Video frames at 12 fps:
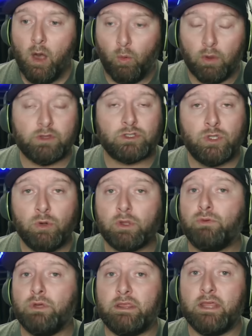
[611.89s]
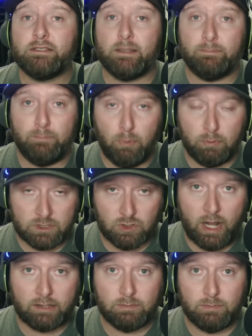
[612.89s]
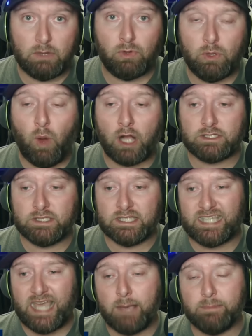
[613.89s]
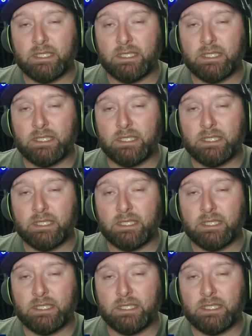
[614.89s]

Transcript: Well, there's two or three things that stood out to me rewatching this game.